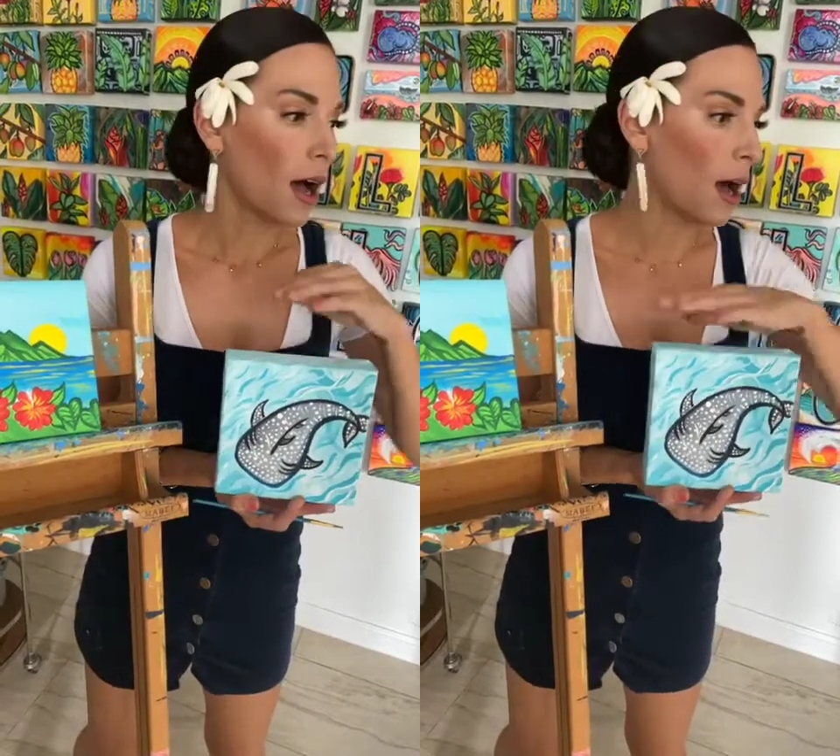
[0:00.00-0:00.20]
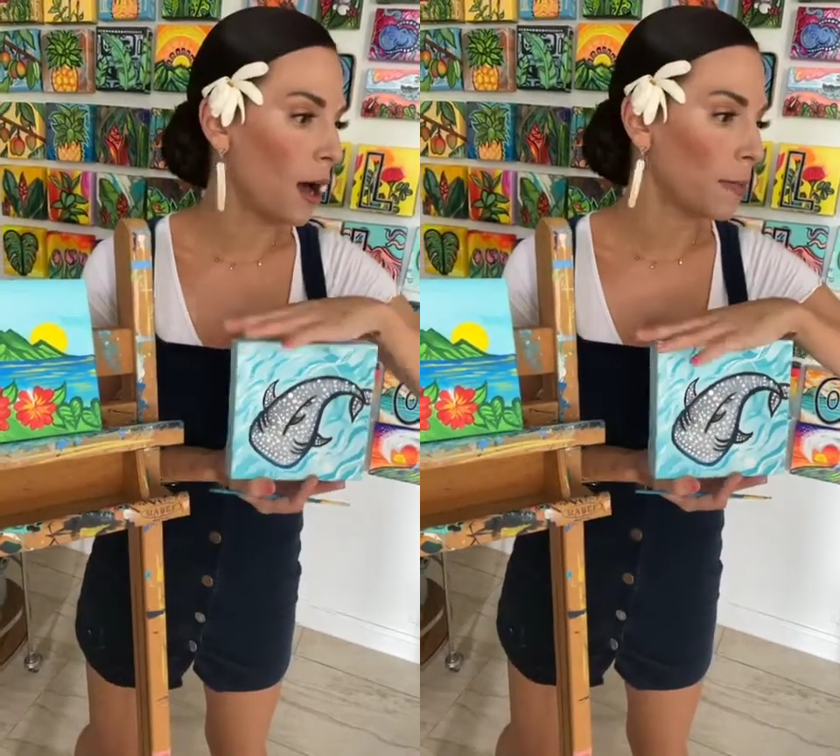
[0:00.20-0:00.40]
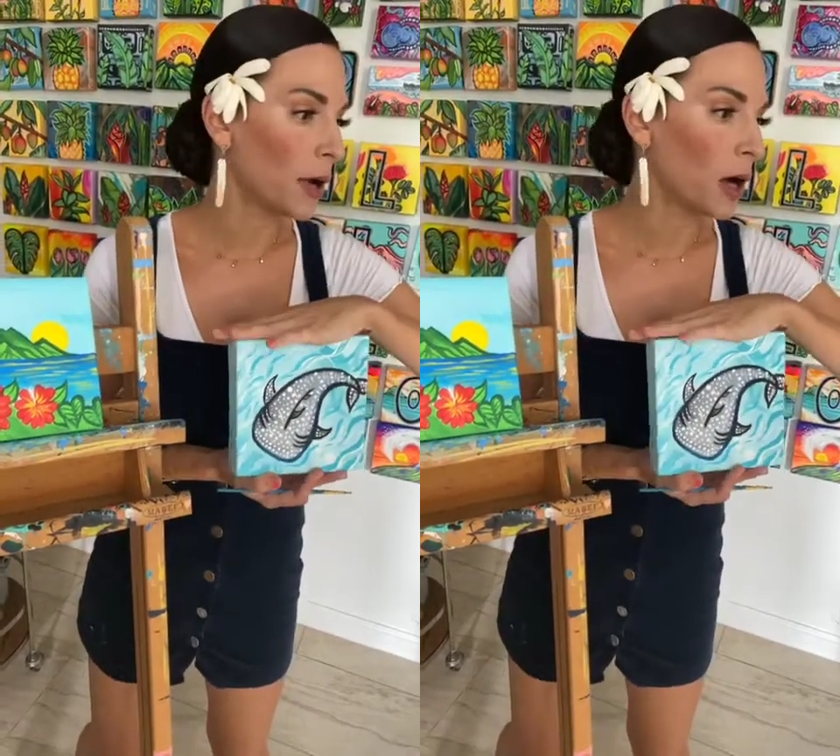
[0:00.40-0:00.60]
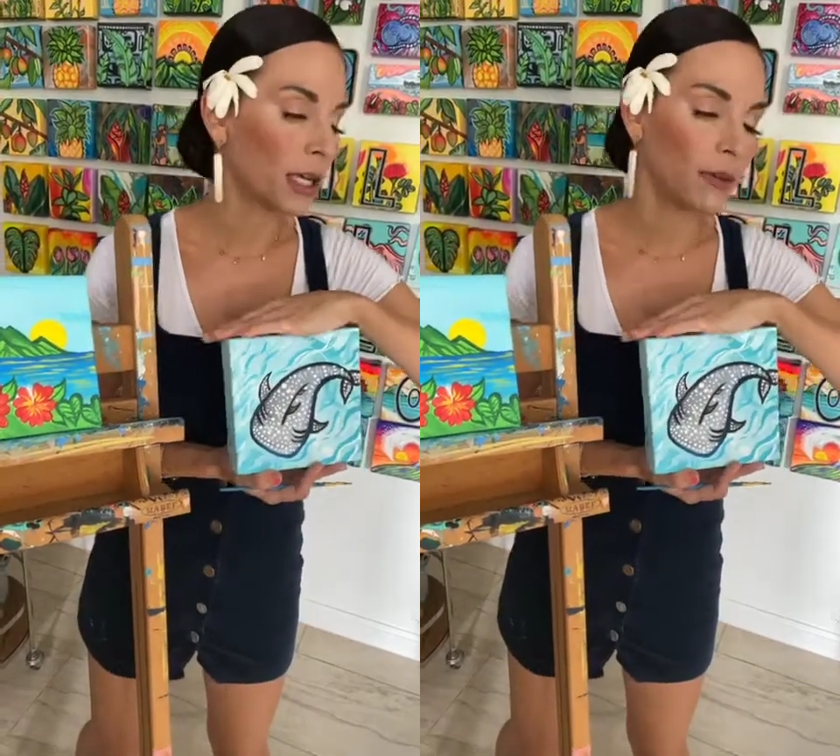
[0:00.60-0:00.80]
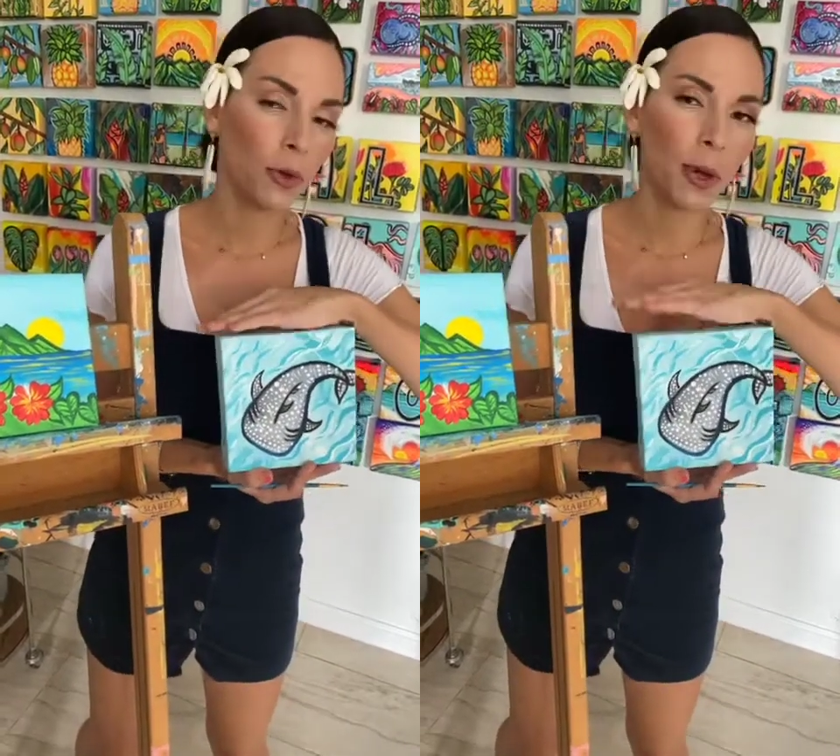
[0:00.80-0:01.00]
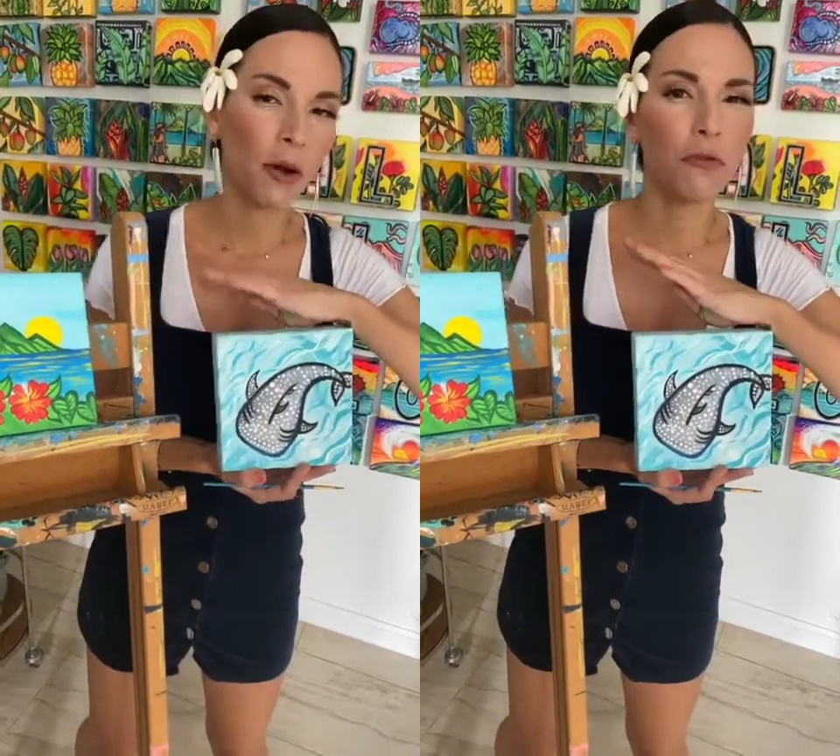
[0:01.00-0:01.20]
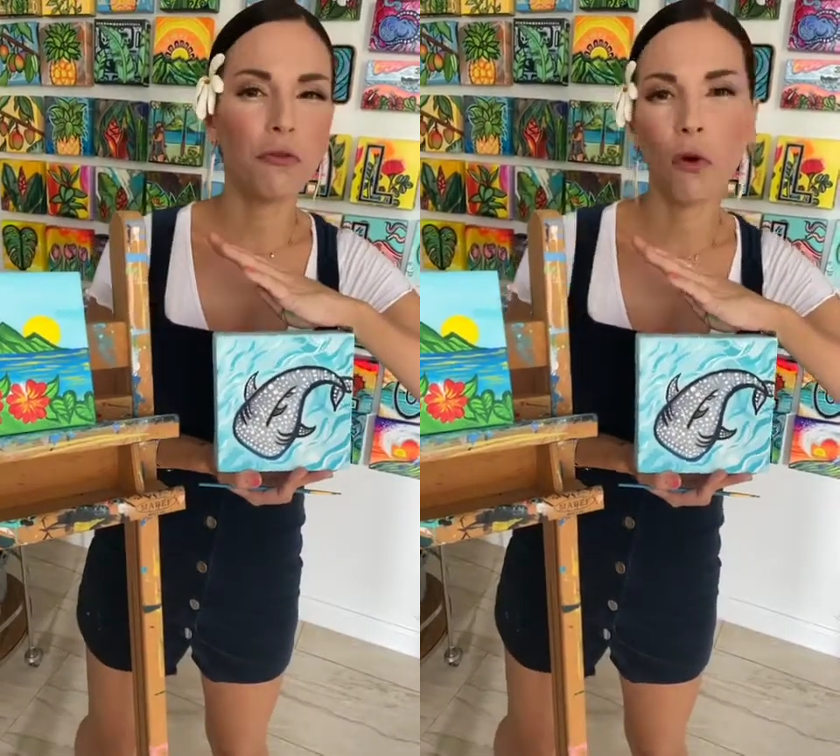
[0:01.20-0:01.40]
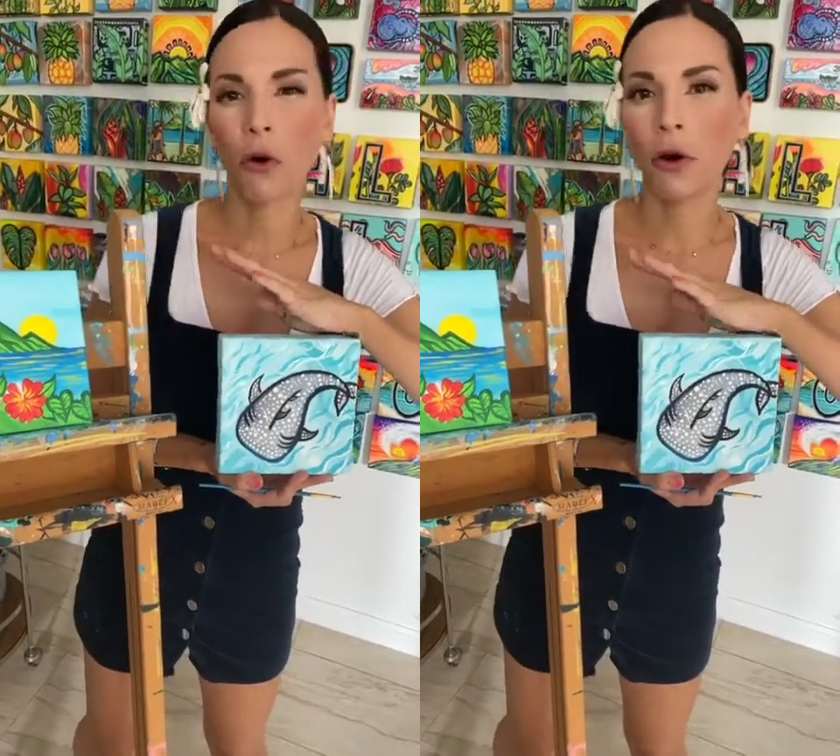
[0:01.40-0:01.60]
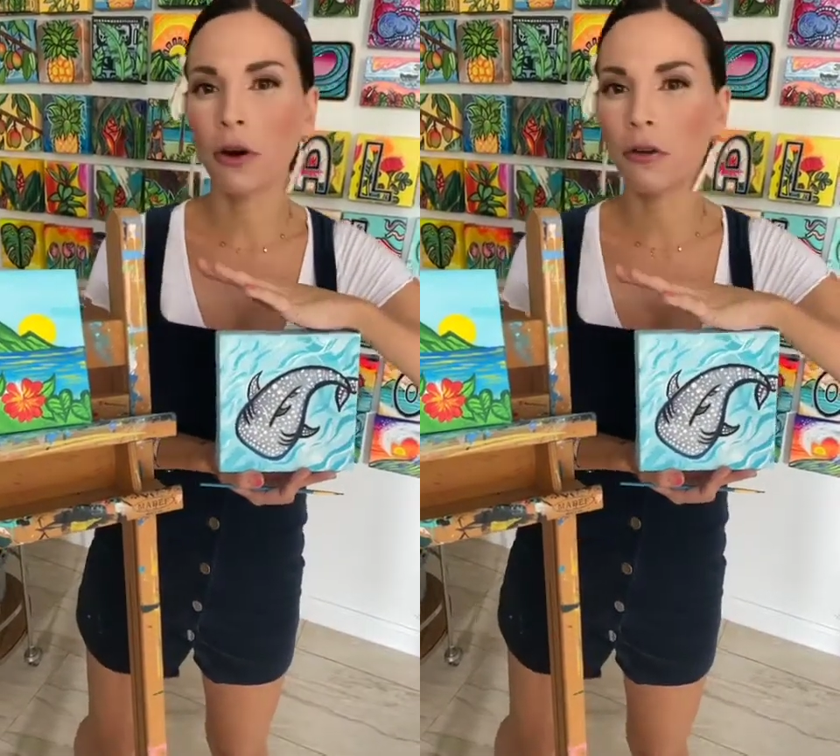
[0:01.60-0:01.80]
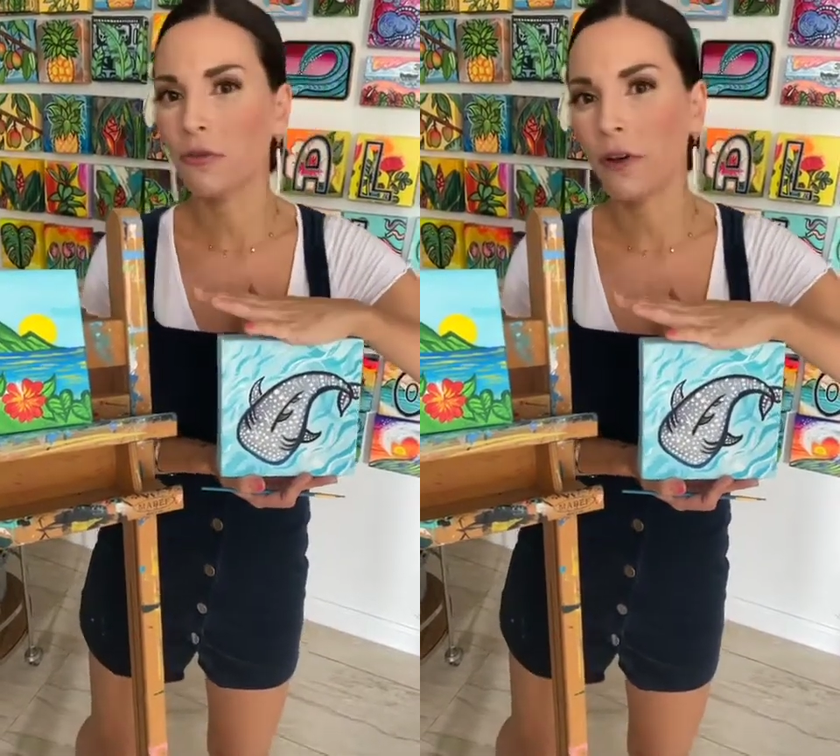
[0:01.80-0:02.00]
I'll give you about
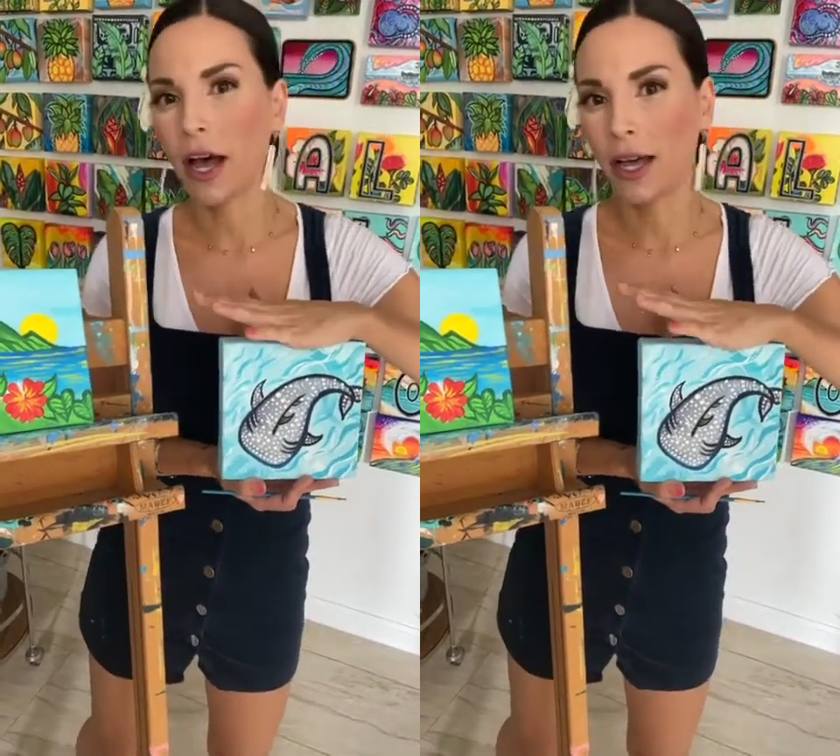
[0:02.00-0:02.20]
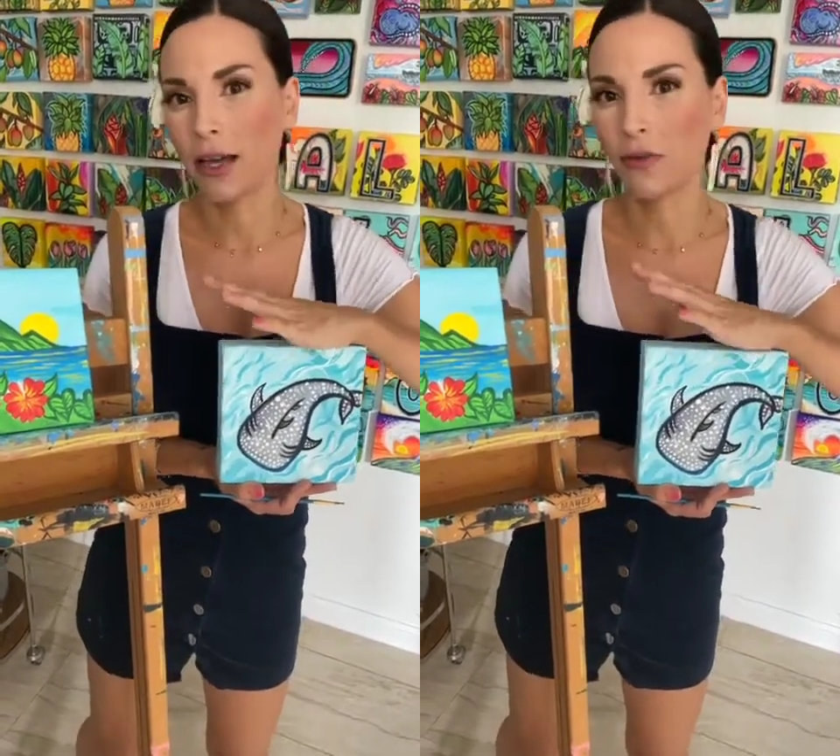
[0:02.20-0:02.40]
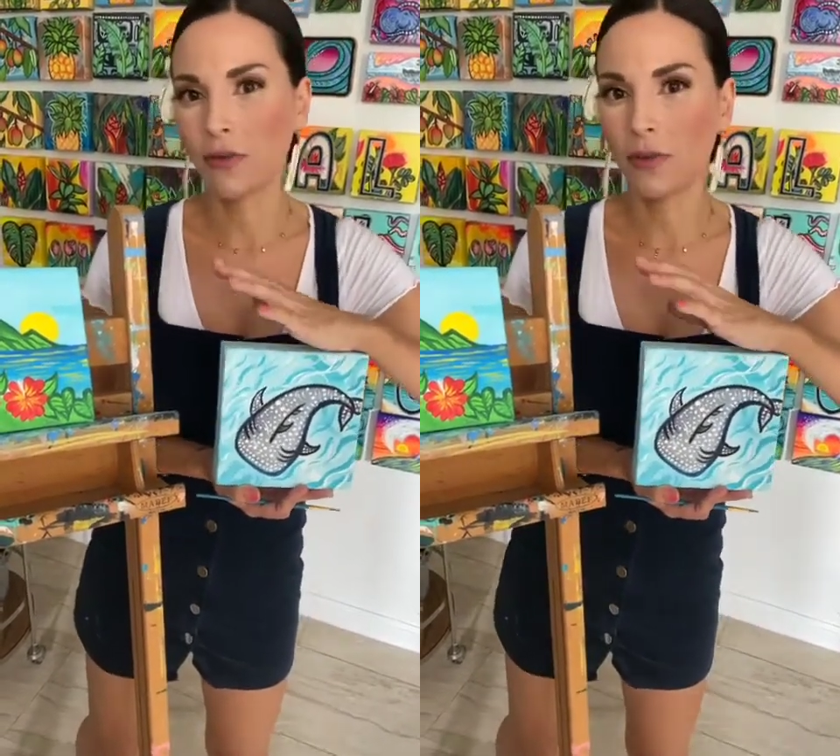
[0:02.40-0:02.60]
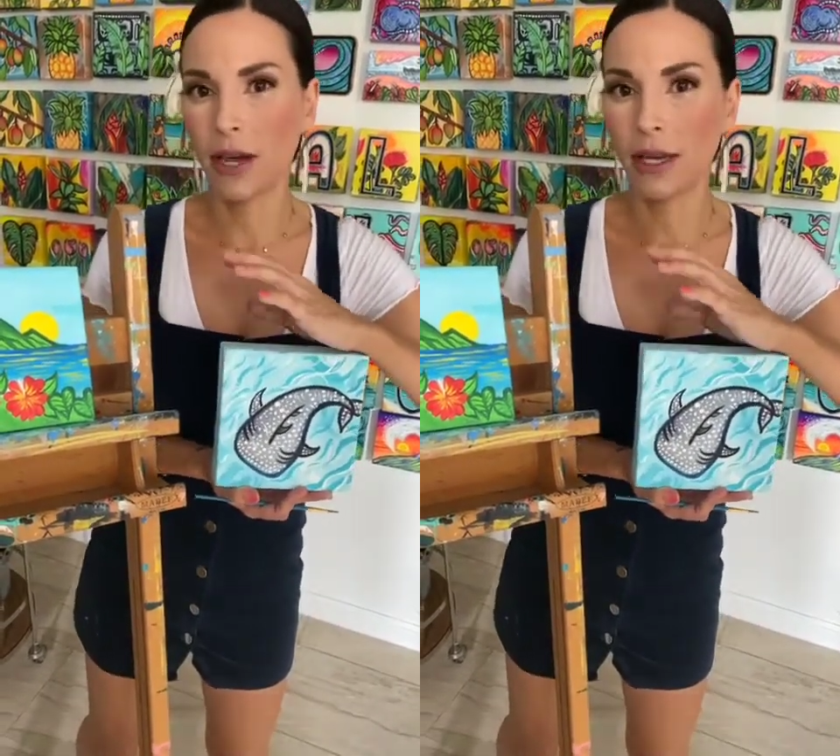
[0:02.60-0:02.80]
4 or 5